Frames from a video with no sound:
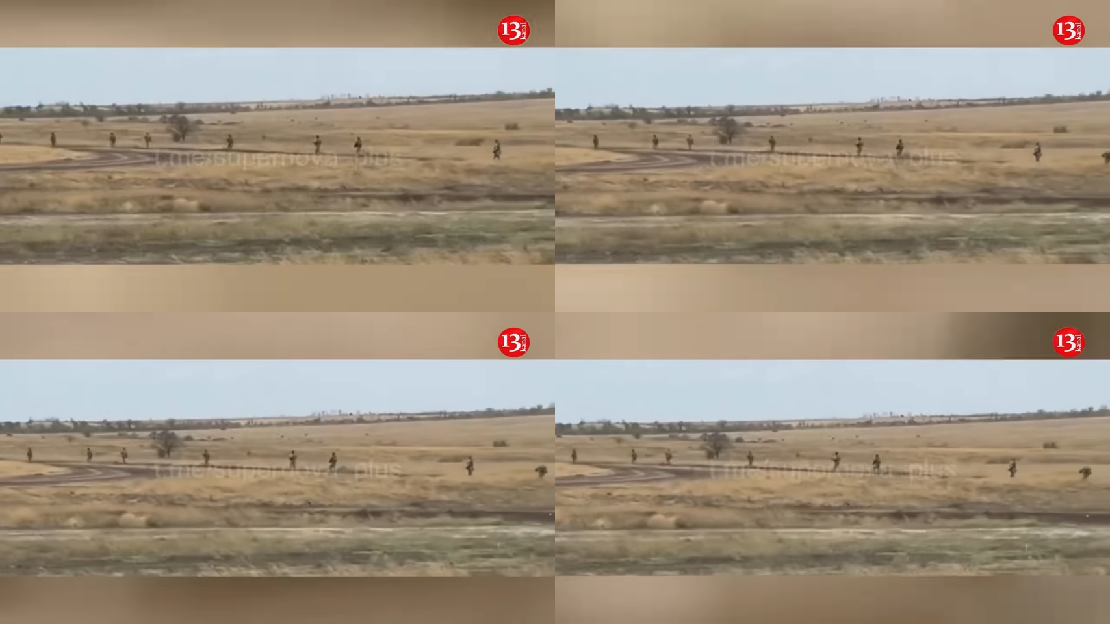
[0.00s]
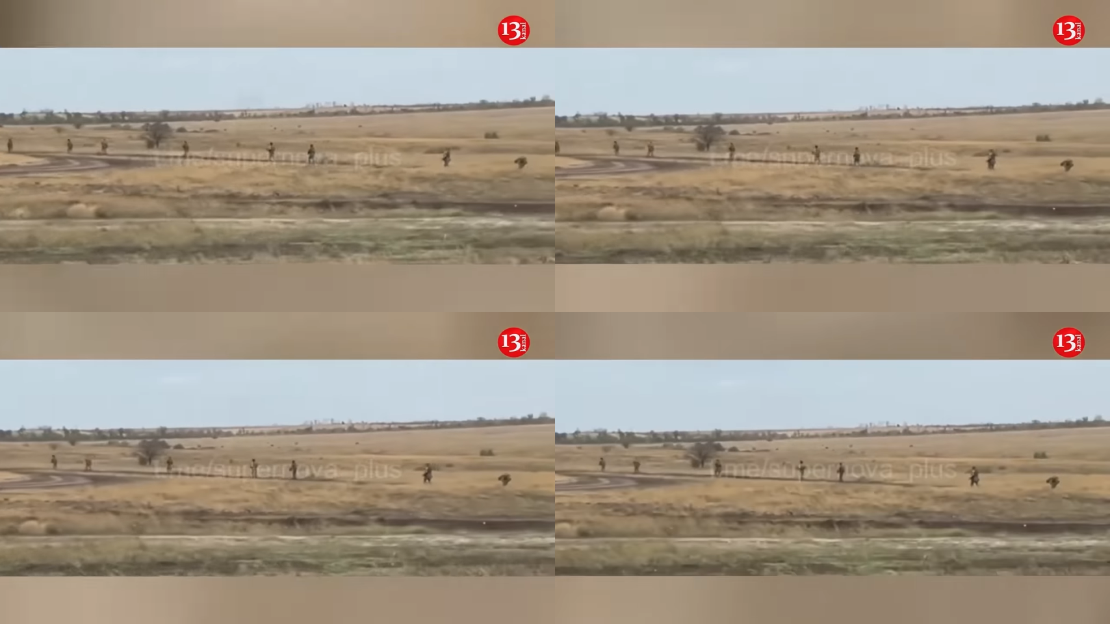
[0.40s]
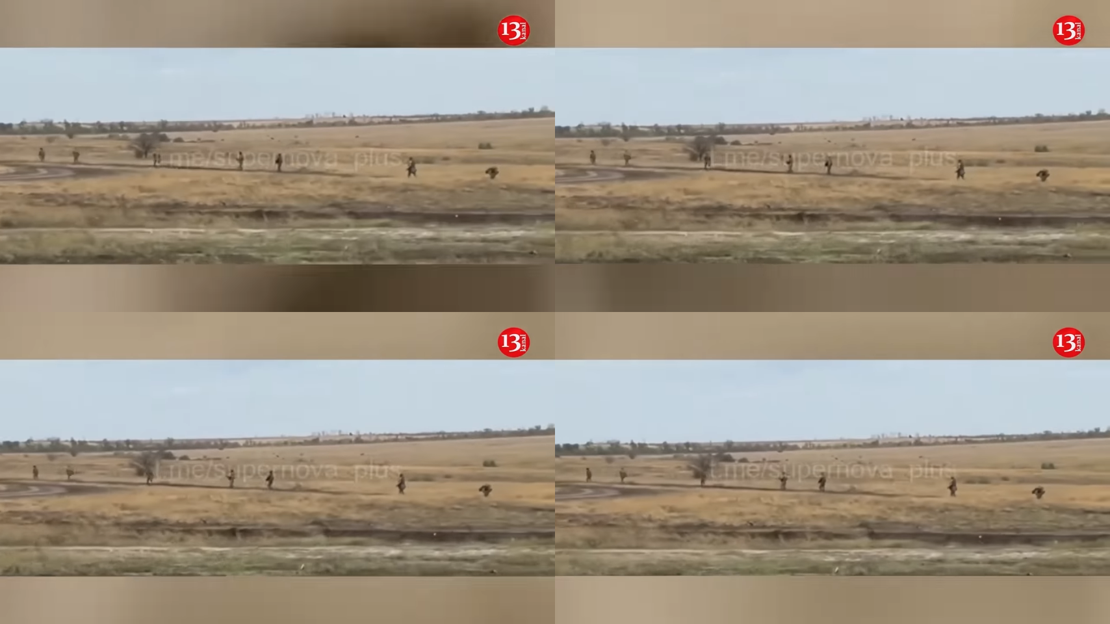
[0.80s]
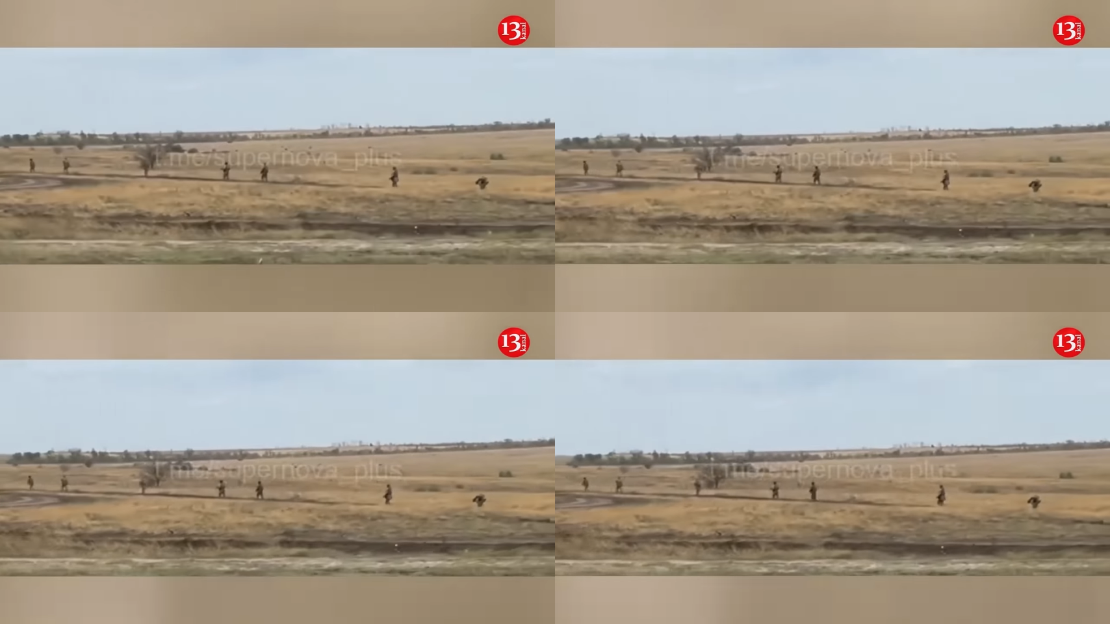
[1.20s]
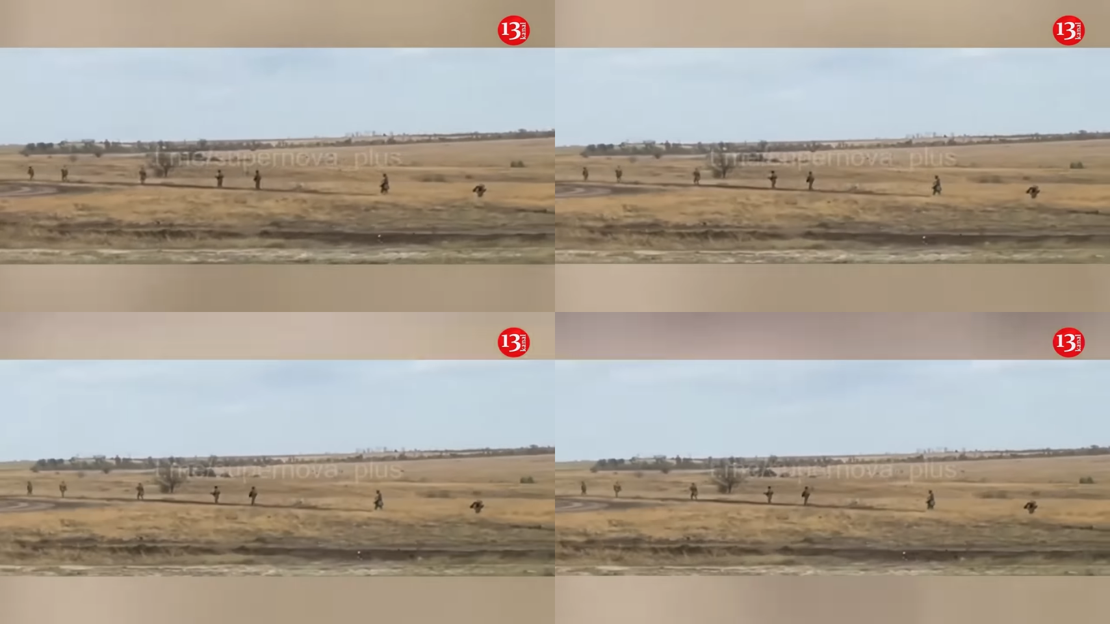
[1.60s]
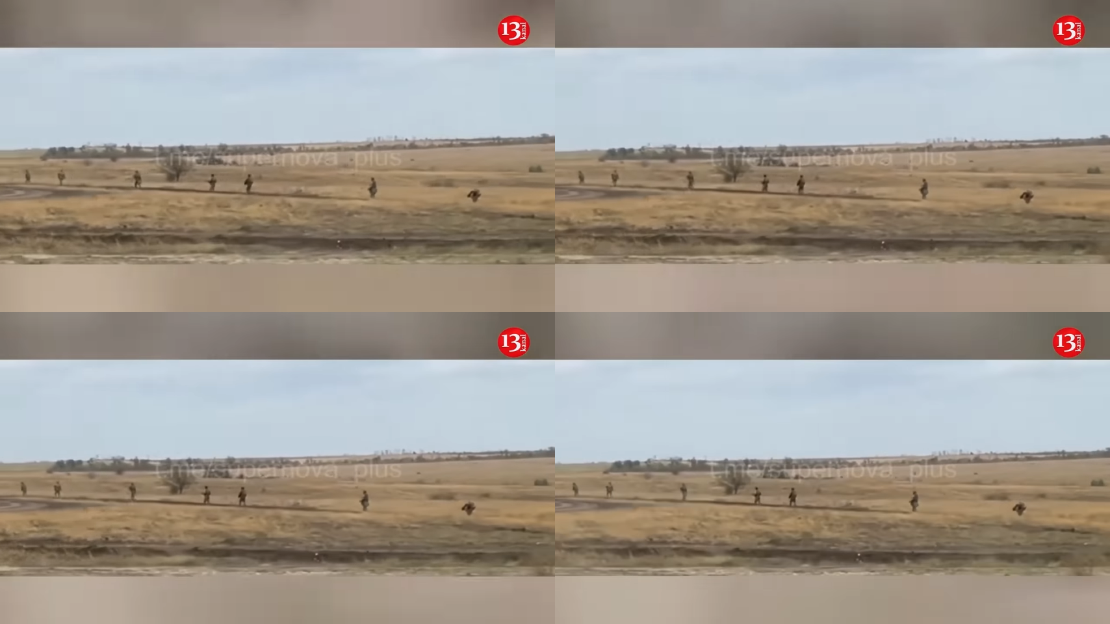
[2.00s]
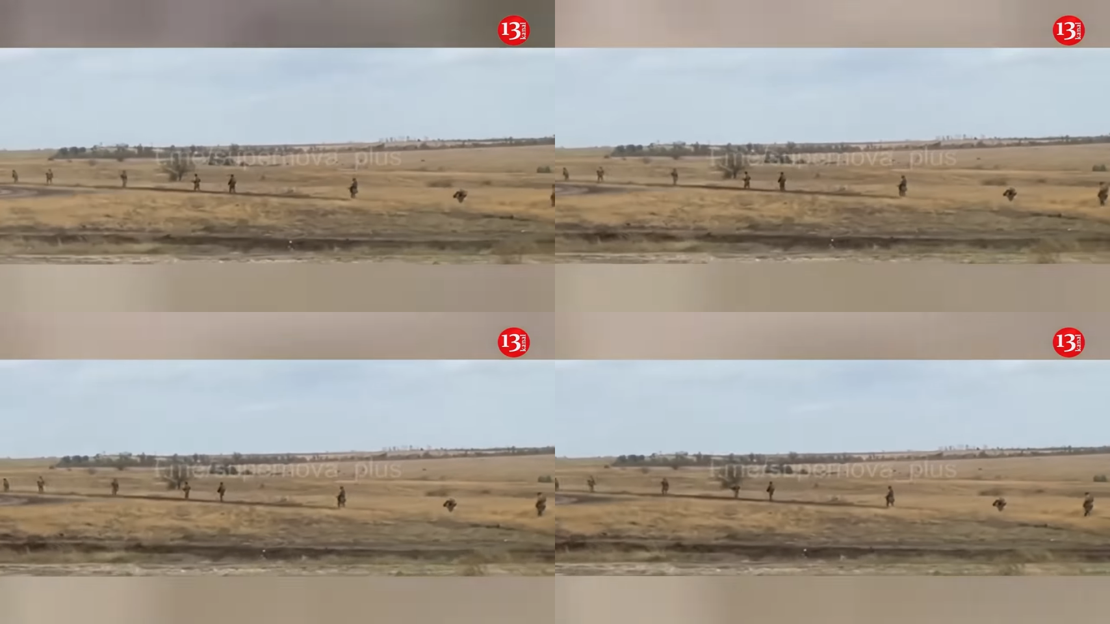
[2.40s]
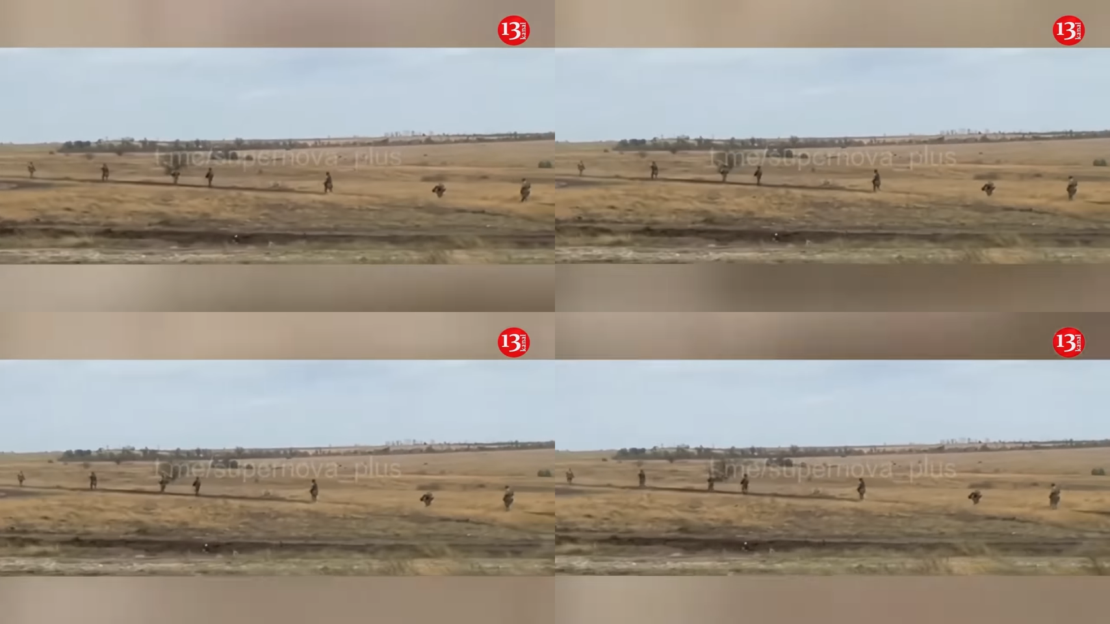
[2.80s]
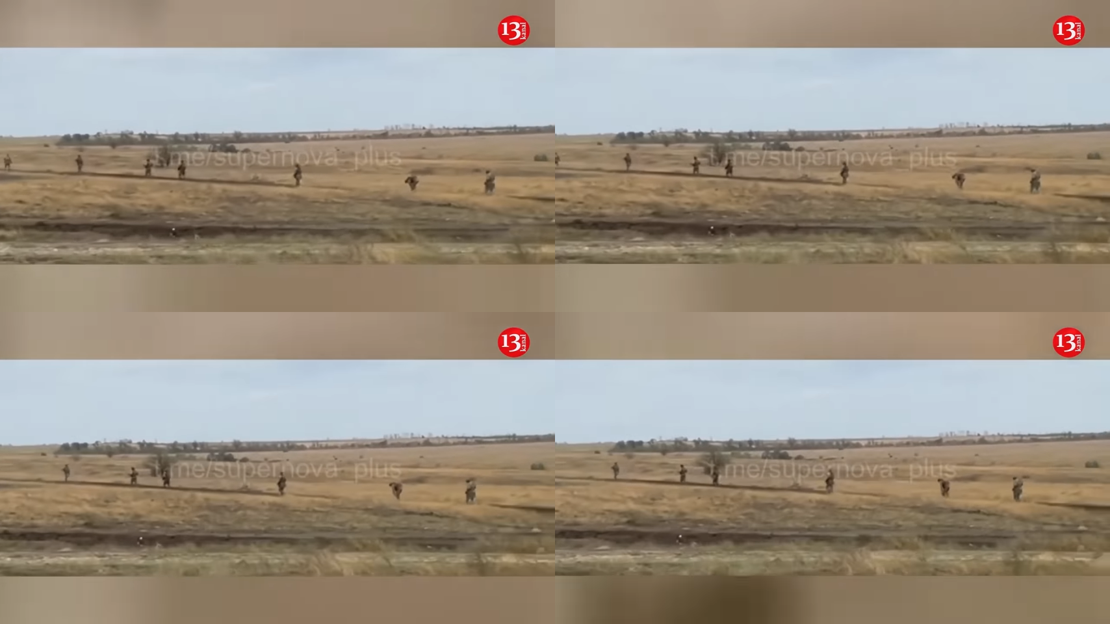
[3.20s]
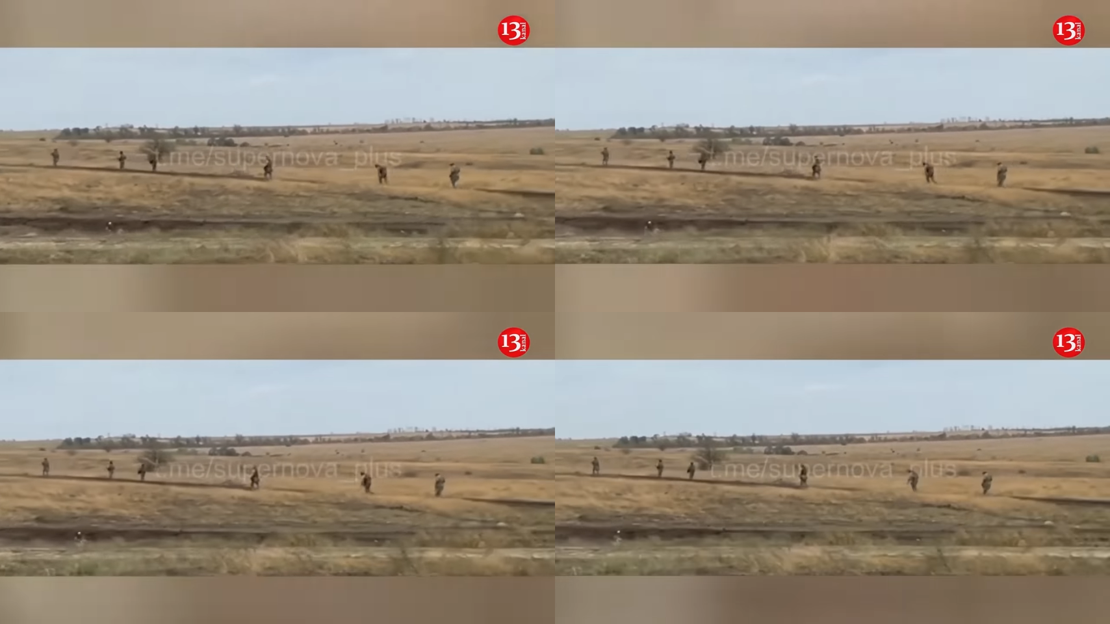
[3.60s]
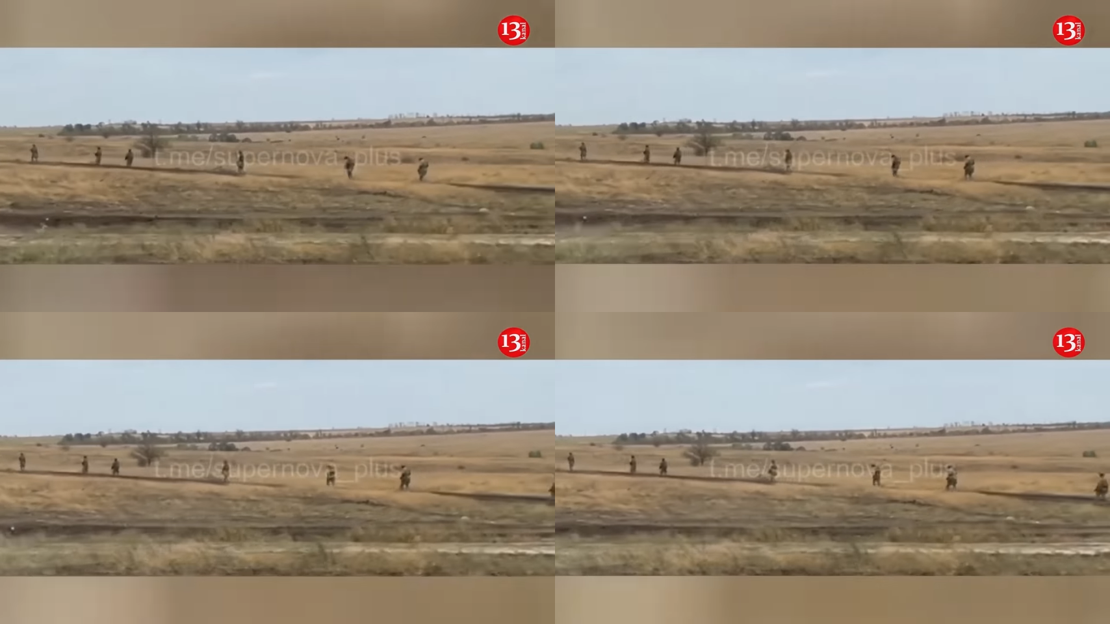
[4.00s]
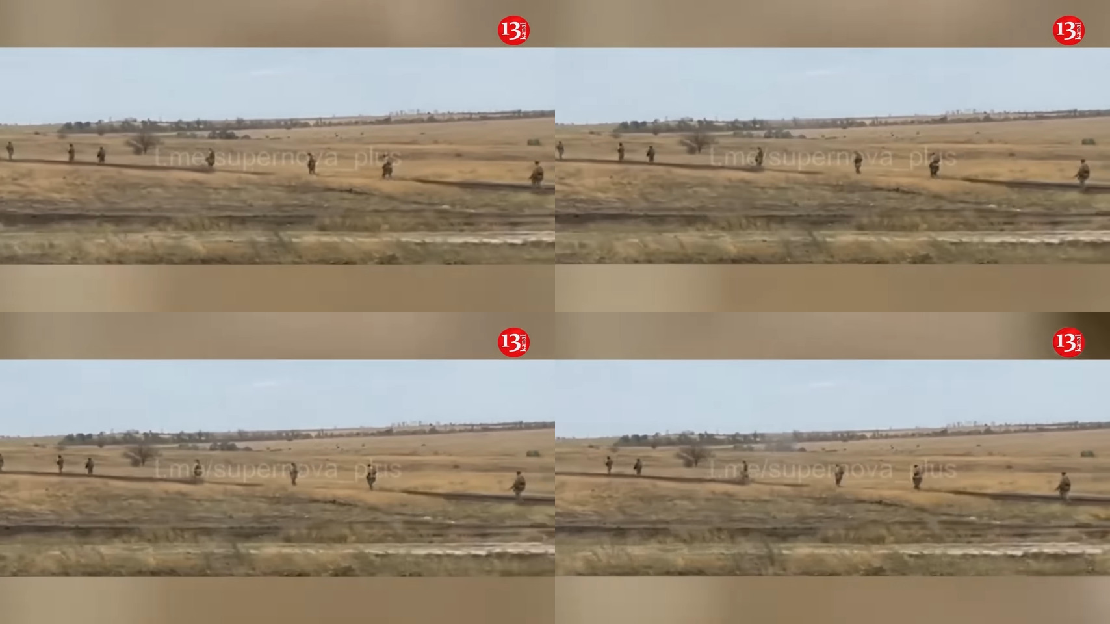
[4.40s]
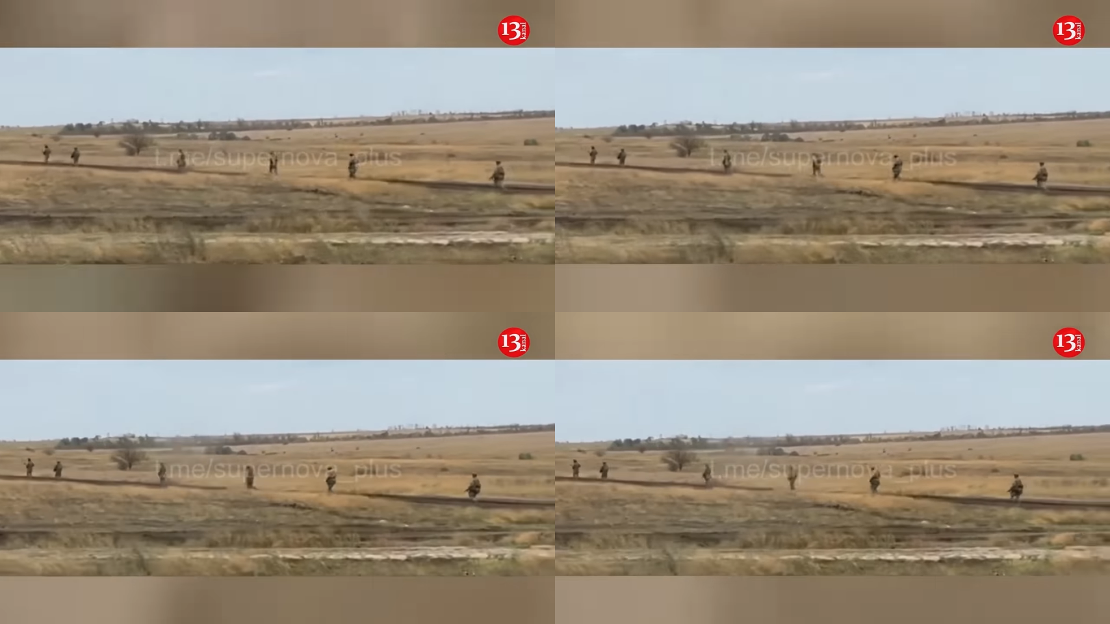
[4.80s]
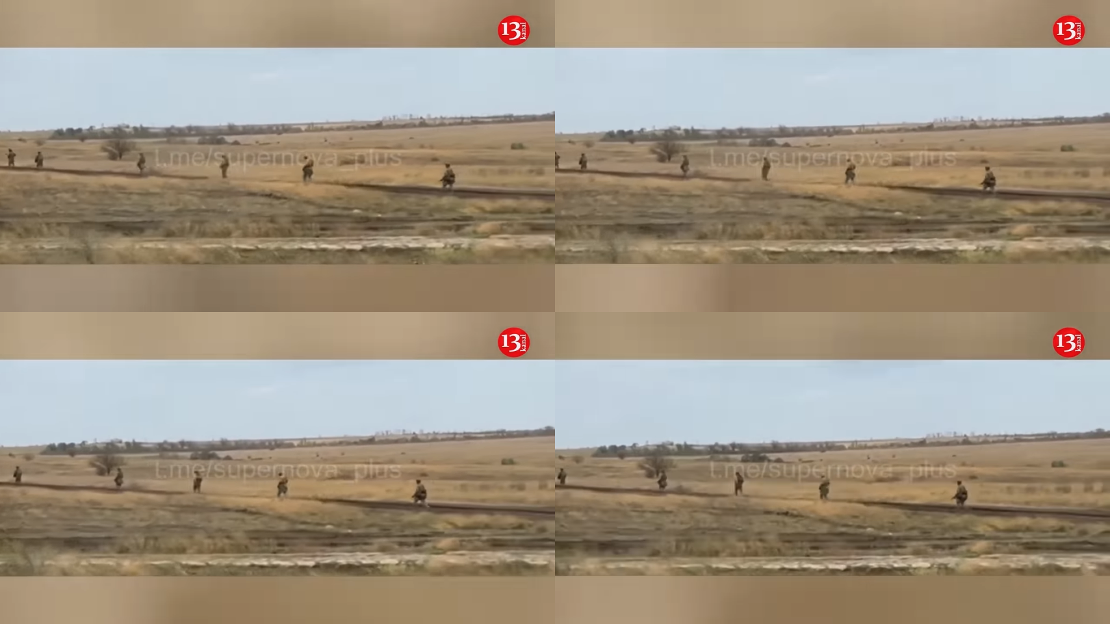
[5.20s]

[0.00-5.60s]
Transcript: [unreadable: no face in view]